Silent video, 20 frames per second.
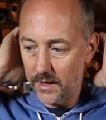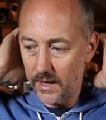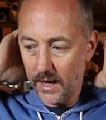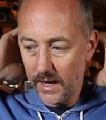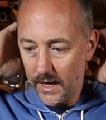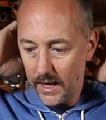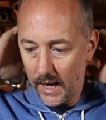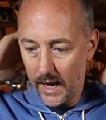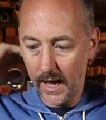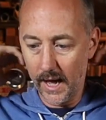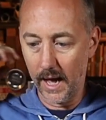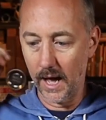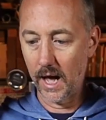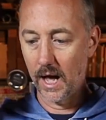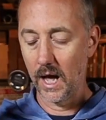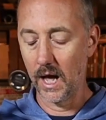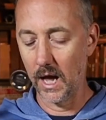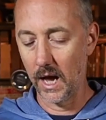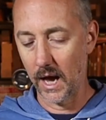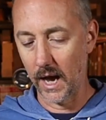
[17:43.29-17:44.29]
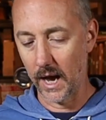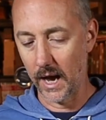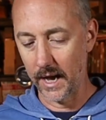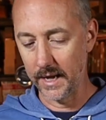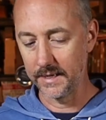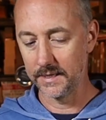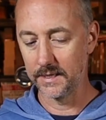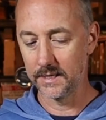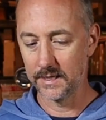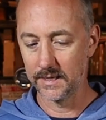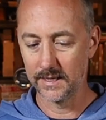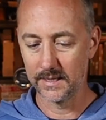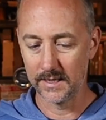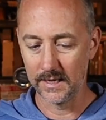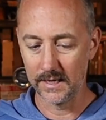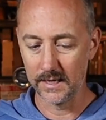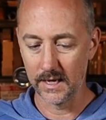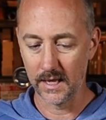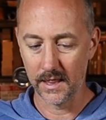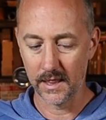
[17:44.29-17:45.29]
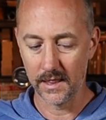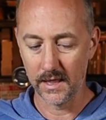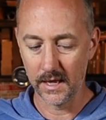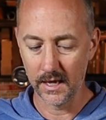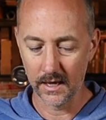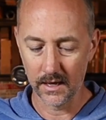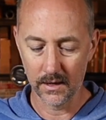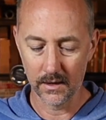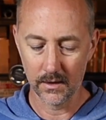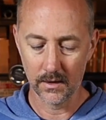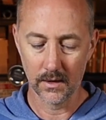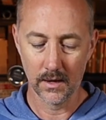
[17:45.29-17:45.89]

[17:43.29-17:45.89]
that I didn't think